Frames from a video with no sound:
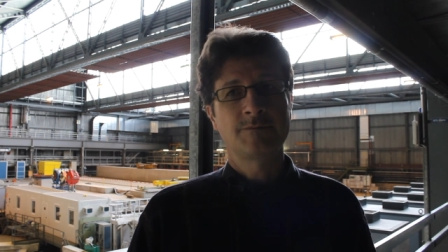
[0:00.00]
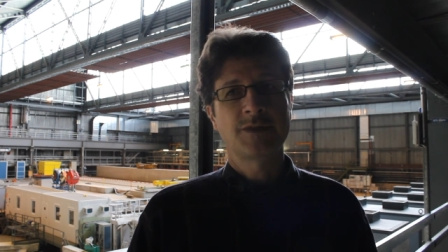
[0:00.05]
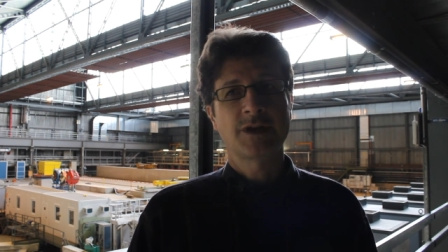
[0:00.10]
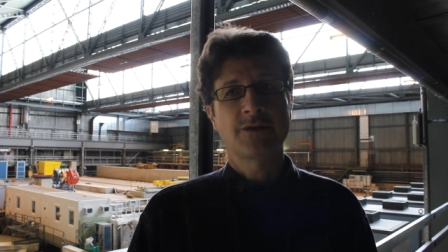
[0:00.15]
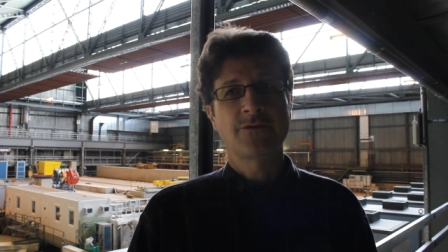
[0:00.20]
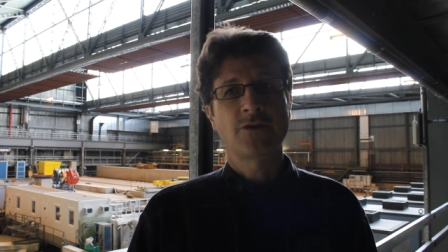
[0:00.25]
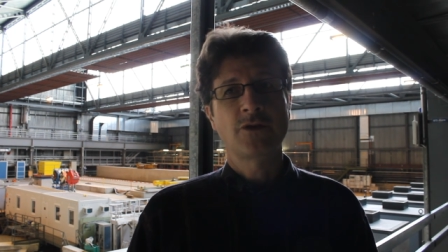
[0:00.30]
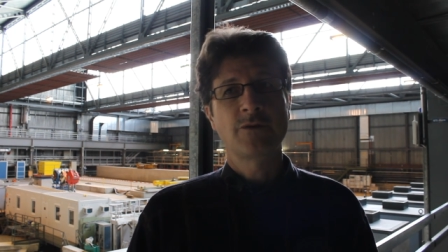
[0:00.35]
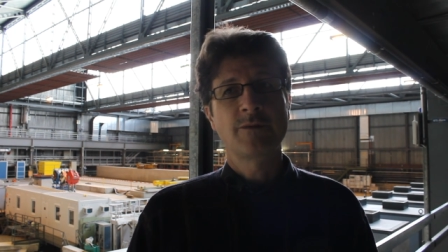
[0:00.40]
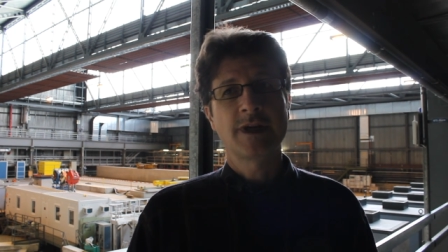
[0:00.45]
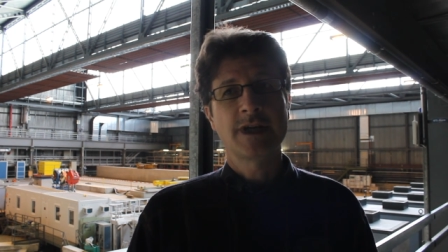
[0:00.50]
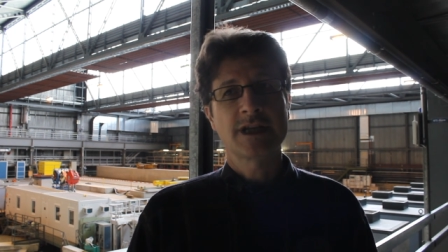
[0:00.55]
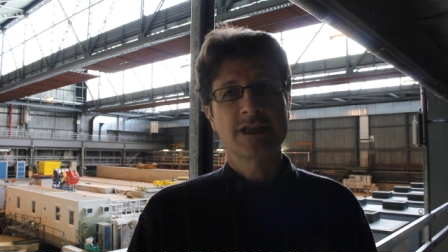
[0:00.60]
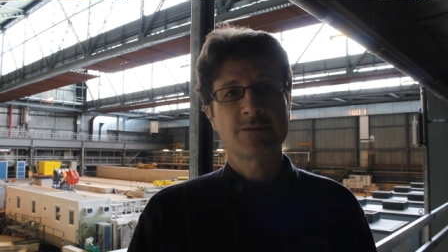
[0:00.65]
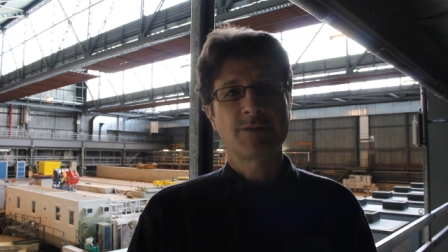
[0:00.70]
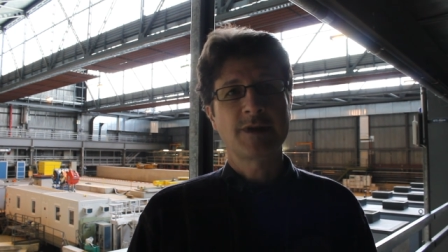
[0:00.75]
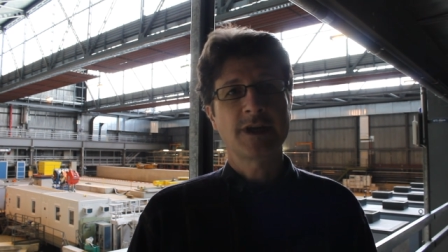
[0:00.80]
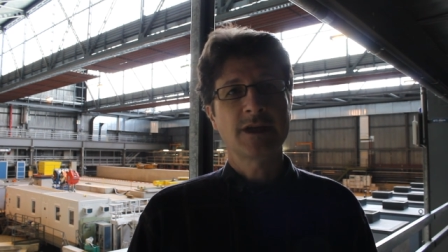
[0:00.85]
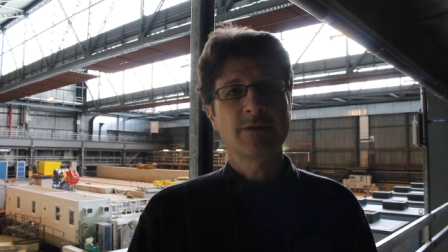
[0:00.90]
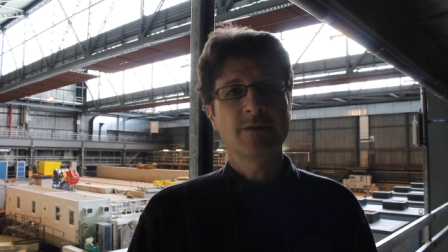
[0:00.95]
perform
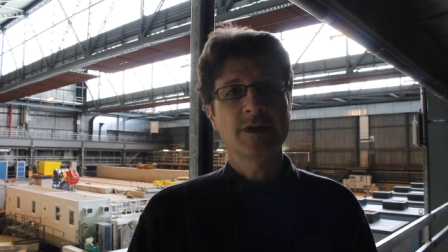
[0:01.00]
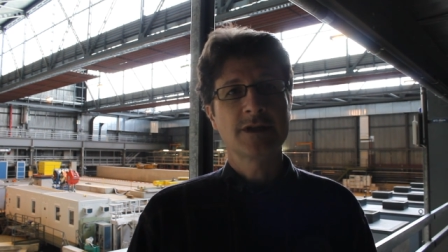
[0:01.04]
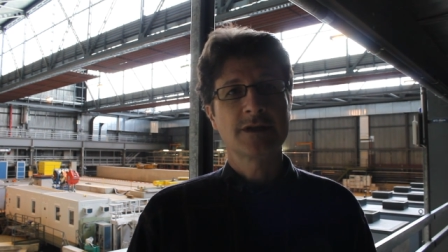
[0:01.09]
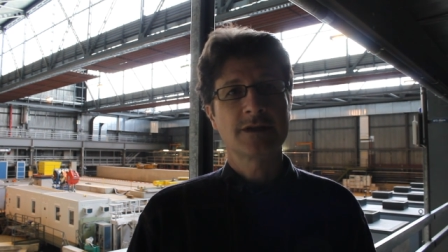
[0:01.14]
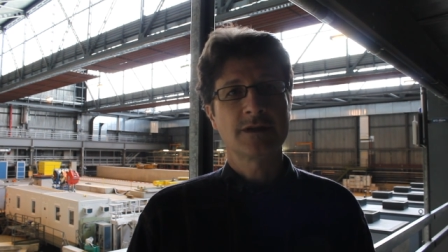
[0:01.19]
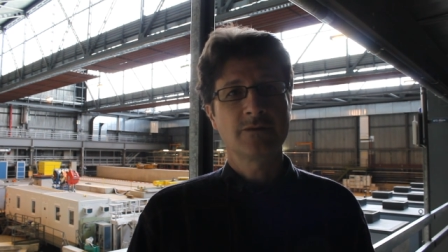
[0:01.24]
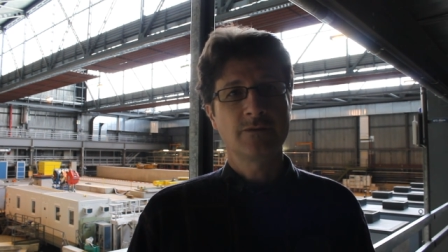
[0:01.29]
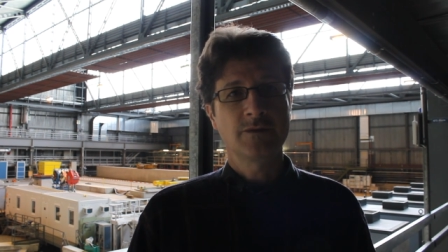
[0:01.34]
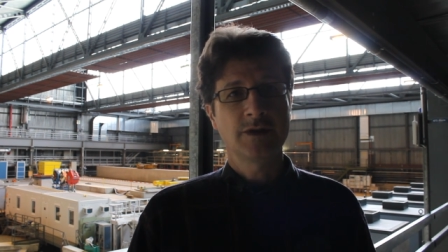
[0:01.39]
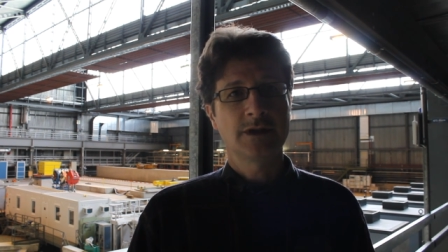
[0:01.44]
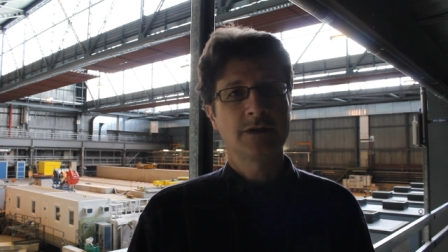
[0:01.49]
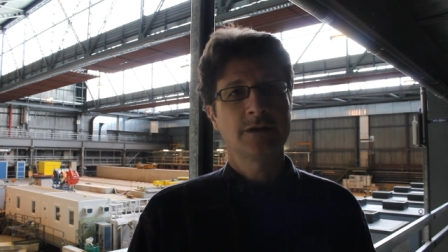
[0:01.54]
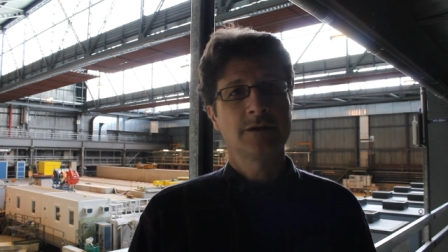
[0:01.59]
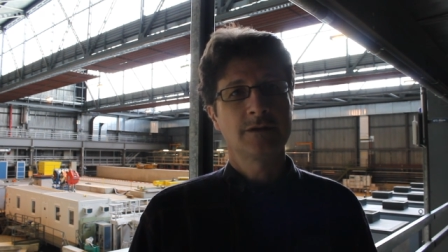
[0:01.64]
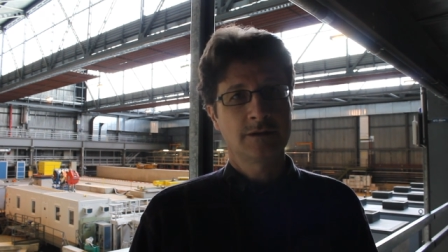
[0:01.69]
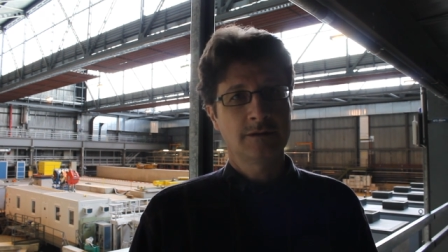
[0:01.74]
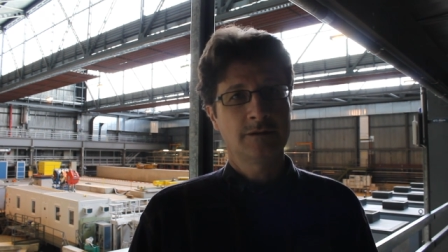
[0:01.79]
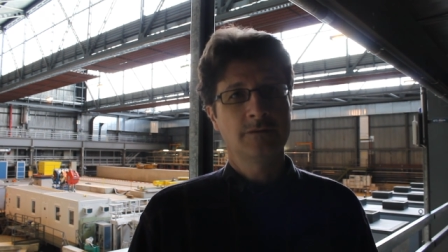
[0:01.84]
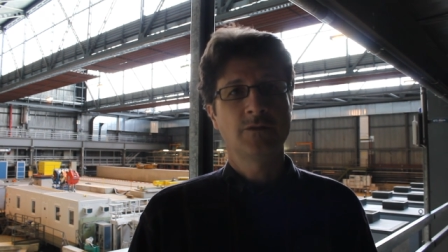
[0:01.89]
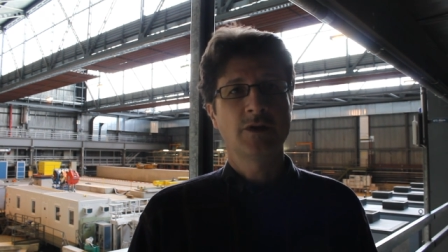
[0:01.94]
experiments with
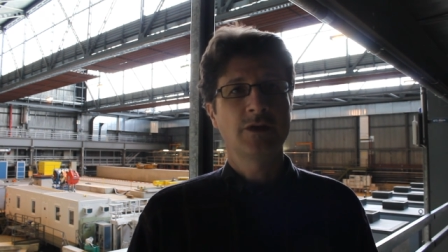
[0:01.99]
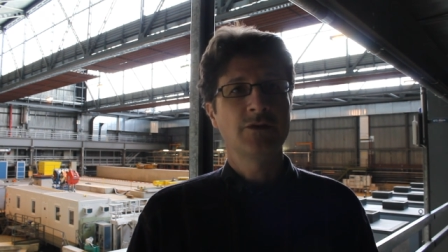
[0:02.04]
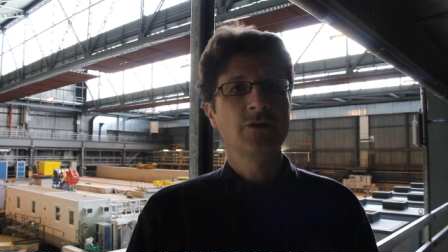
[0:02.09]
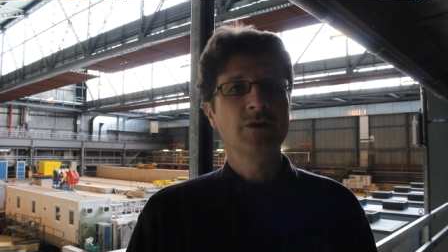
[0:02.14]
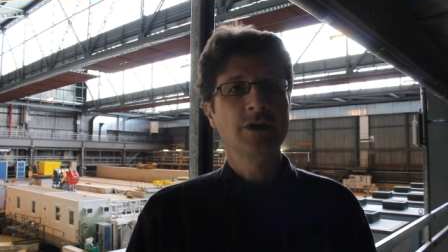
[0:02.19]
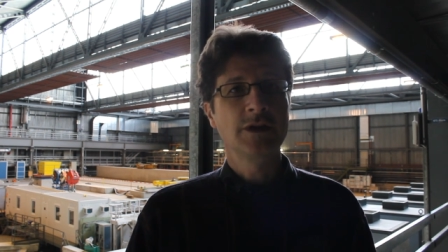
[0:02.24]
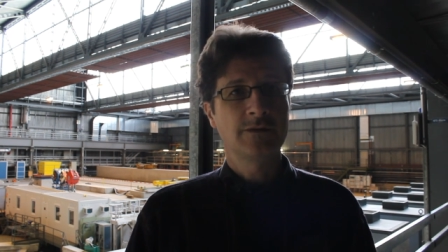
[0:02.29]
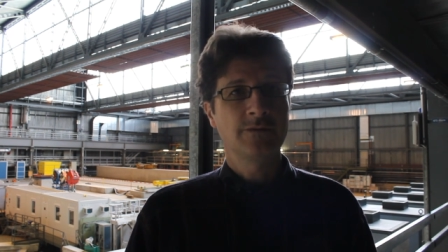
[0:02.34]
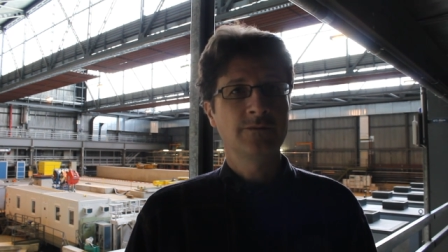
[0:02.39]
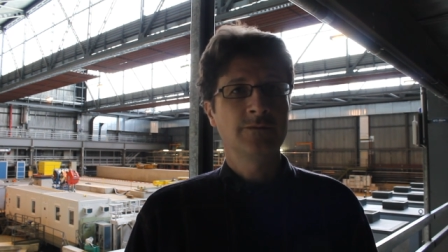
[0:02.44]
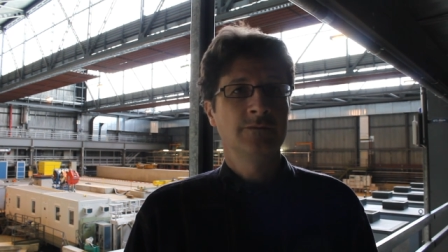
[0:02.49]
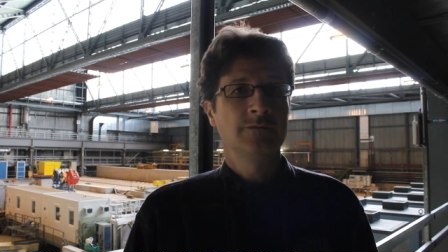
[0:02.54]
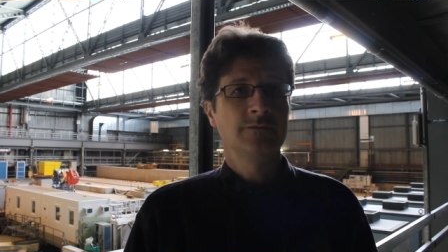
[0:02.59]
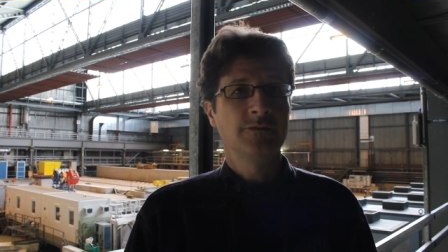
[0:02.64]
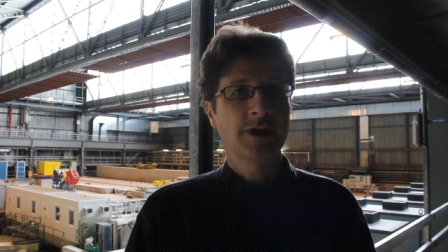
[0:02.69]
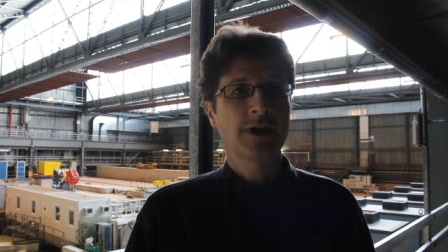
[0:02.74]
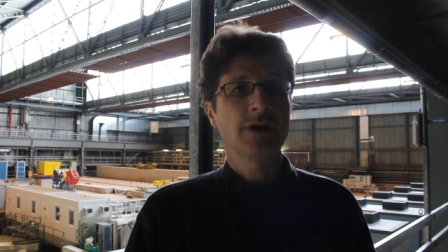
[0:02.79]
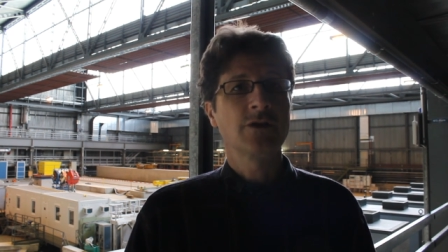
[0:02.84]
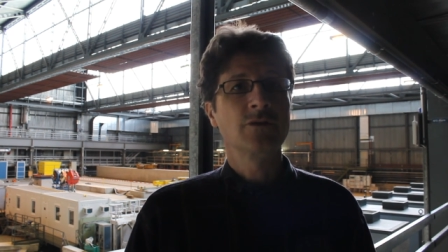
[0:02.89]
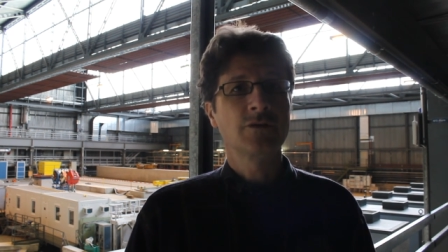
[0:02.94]
where you need
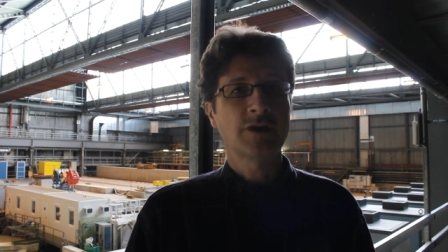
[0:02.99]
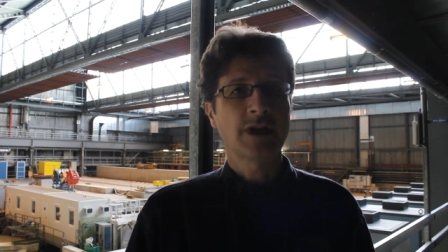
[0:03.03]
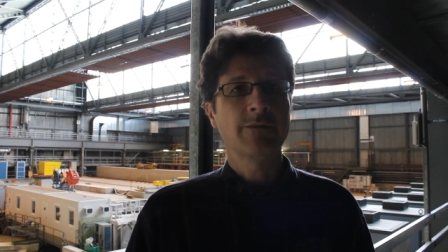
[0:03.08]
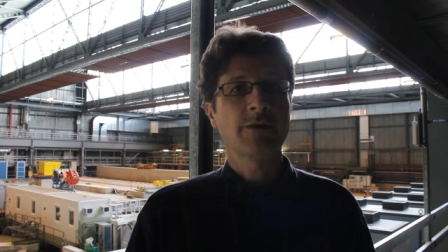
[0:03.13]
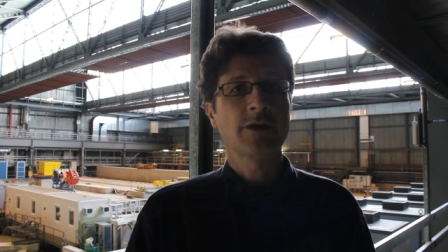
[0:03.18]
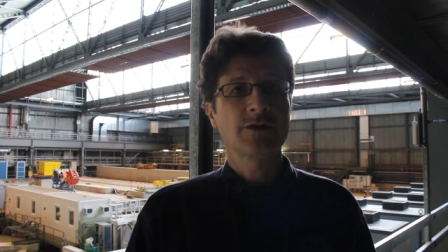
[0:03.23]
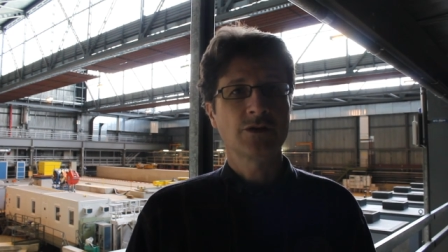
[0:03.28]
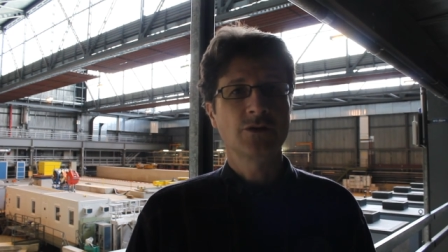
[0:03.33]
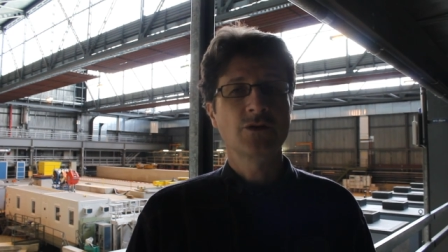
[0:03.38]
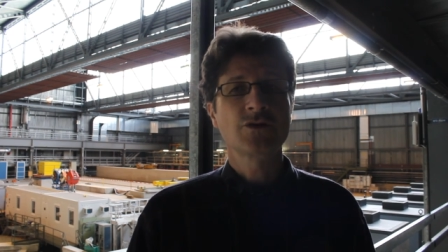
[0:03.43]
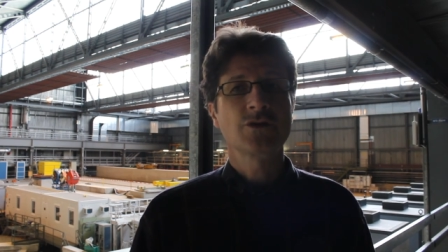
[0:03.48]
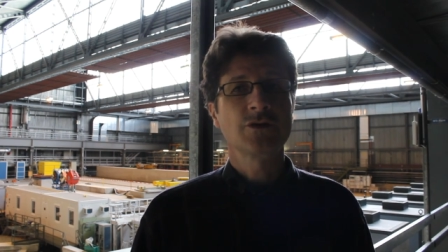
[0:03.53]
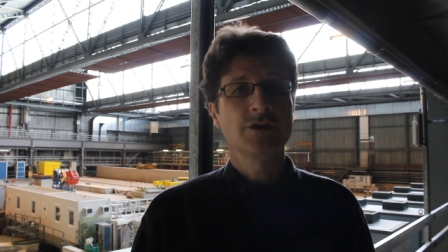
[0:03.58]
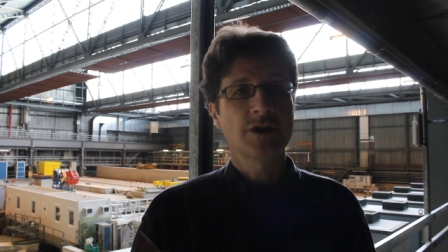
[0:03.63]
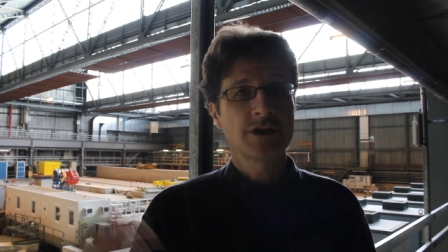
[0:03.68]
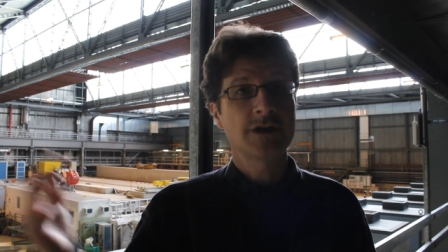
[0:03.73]
very good time resolution.